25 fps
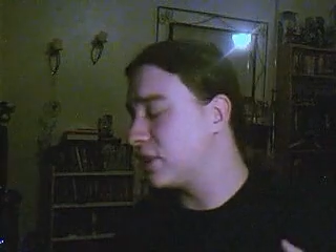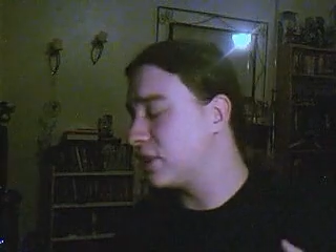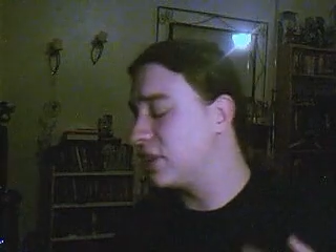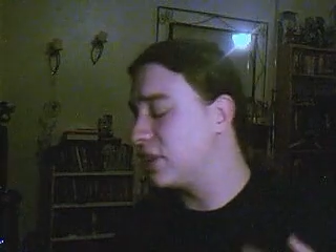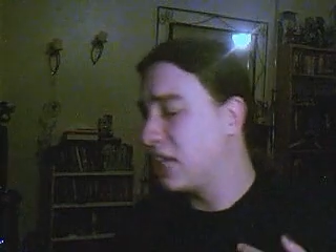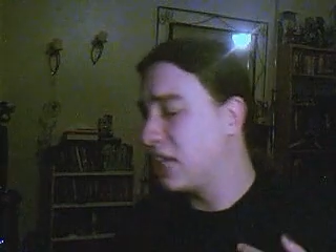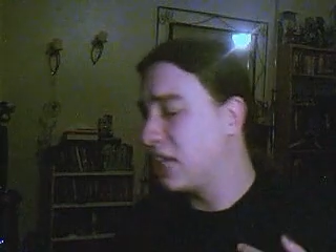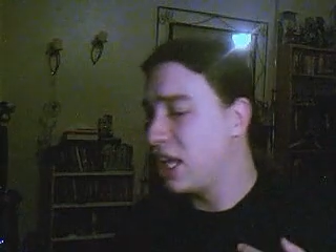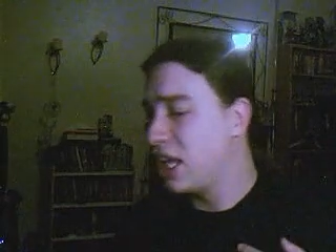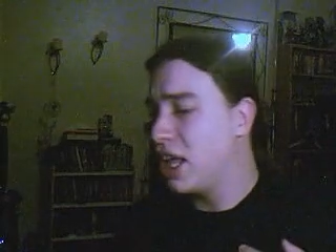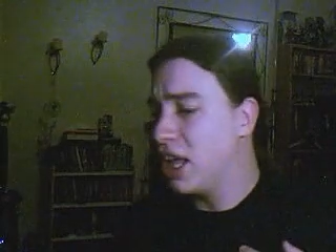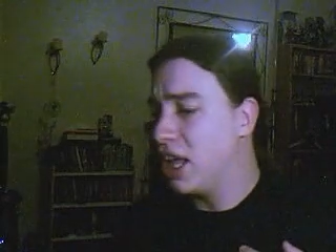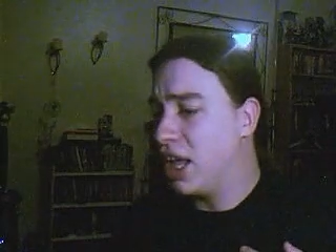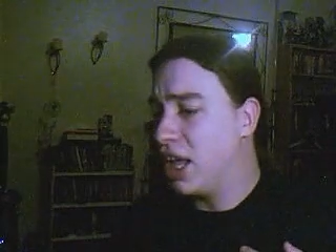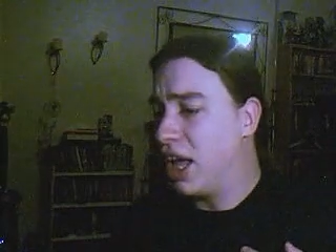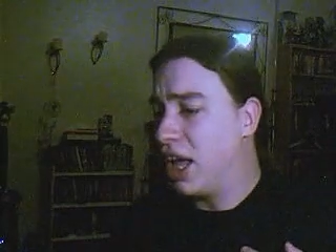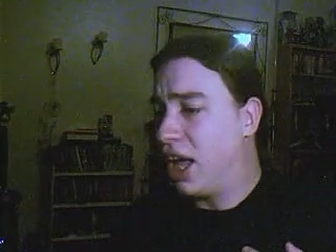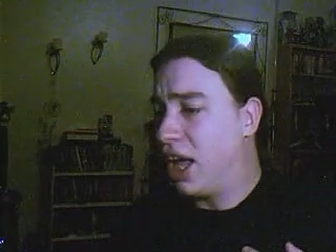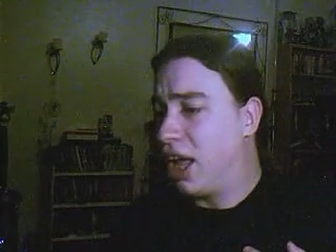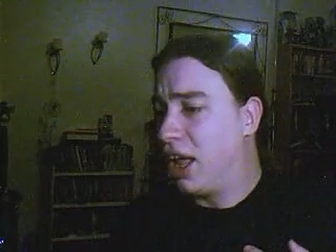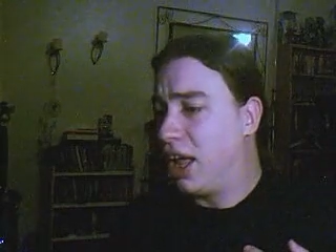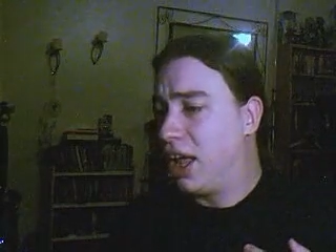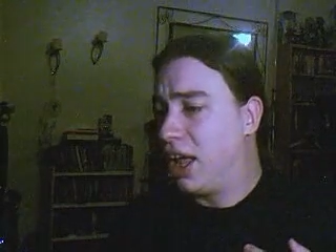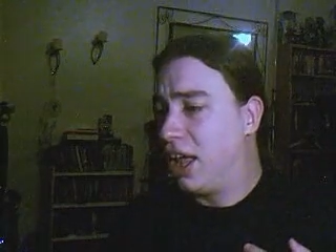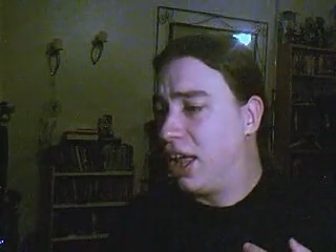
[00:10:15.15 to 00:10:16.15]
and
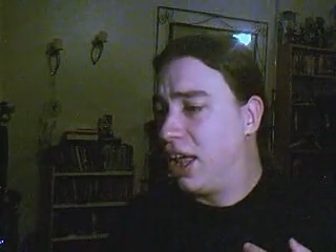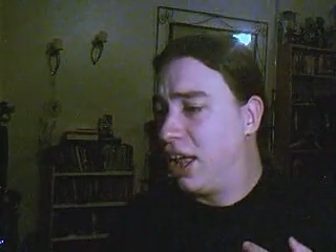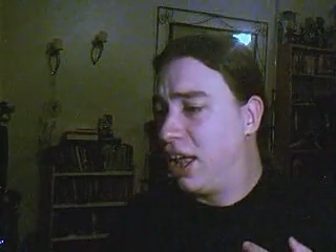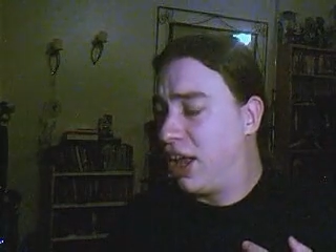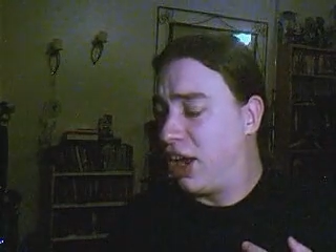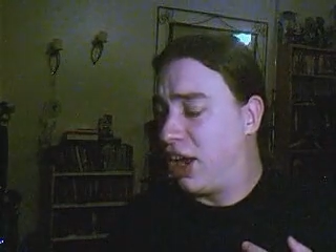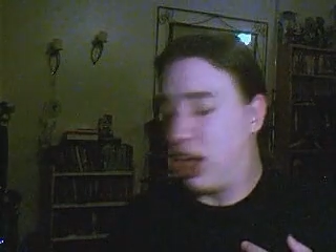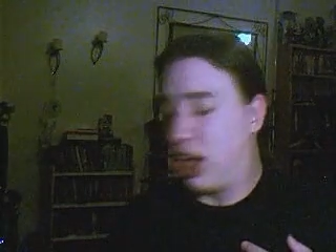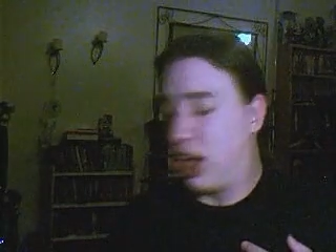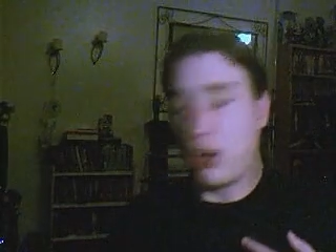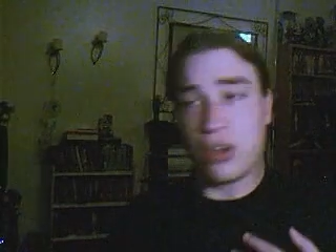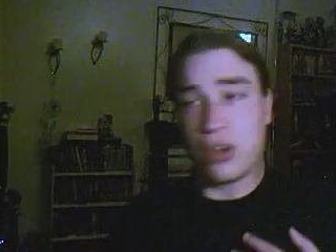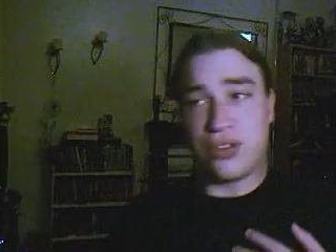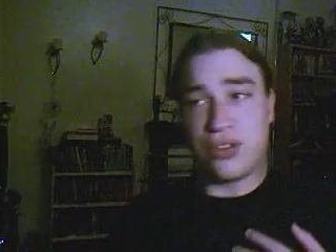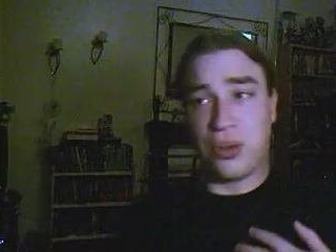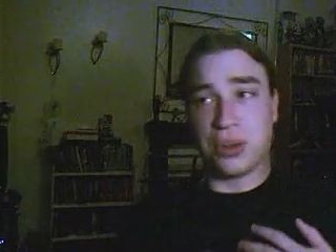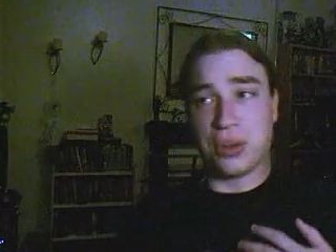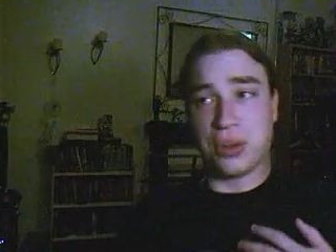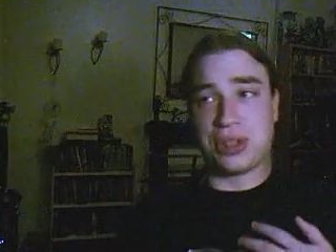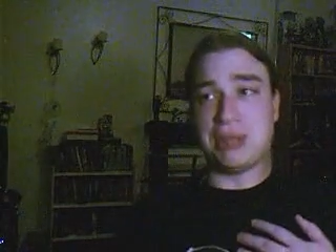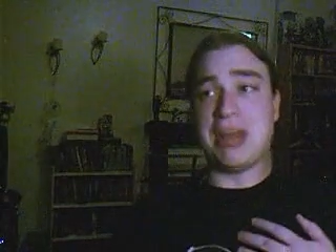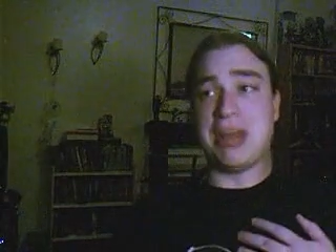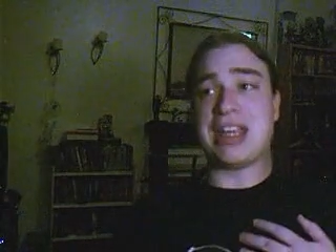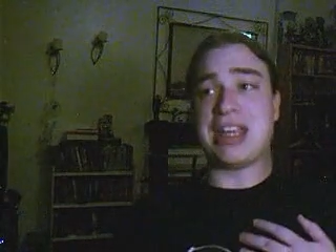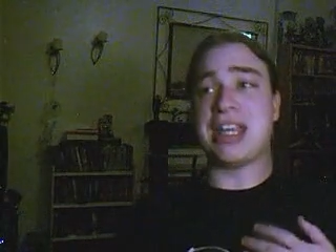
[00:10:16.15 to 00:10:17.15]
I look
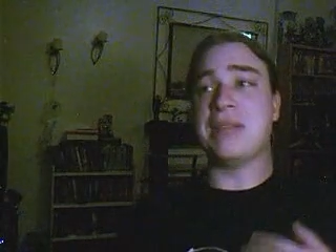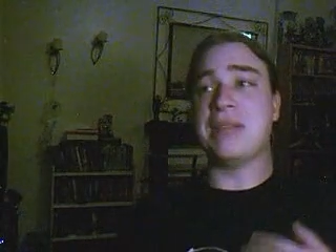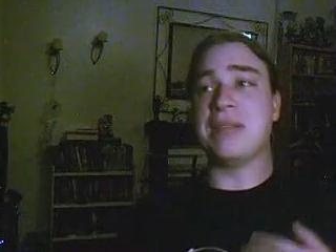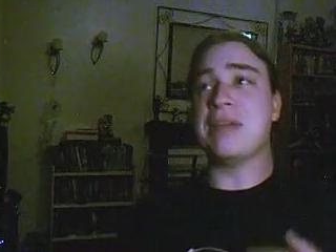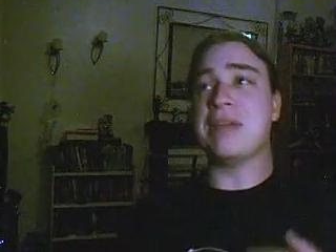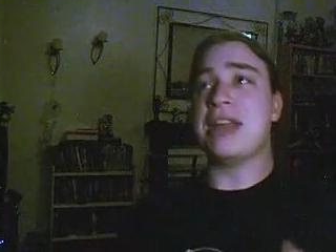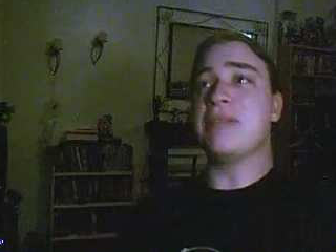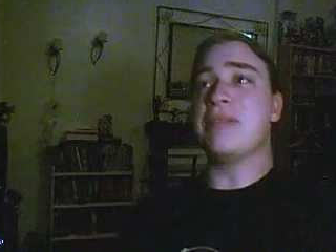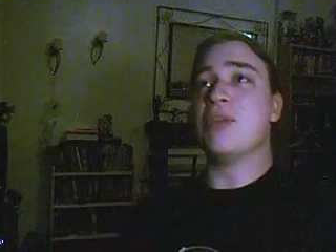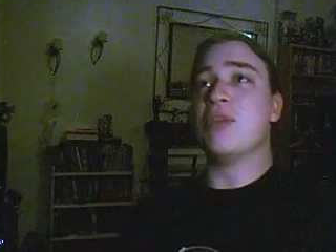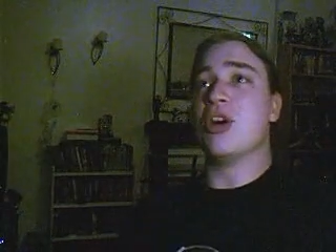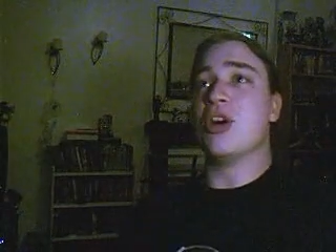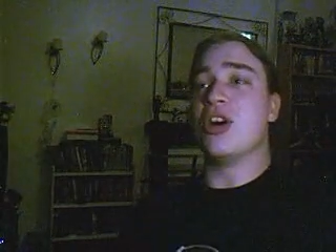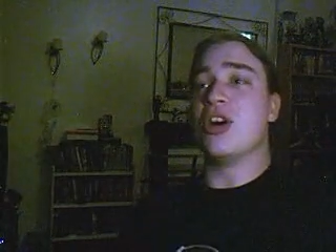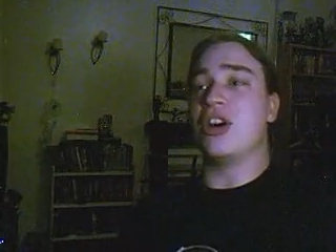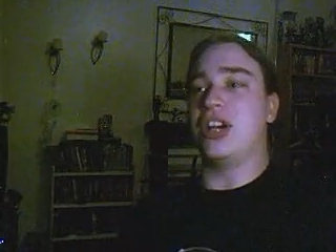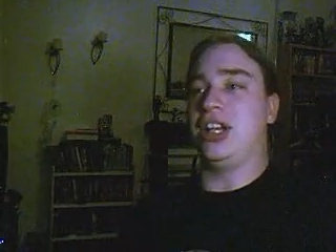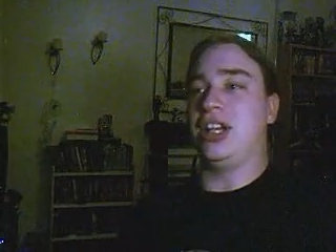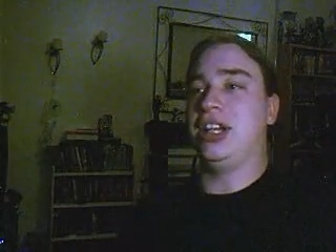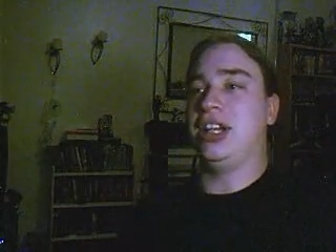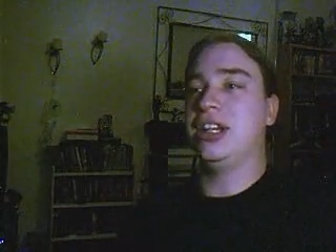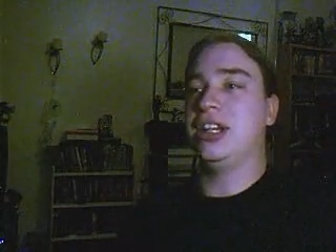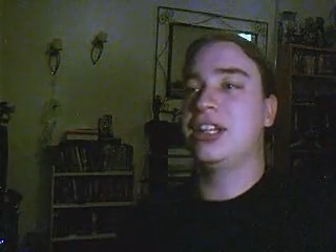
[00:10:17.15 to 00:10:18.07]
forward to making many more.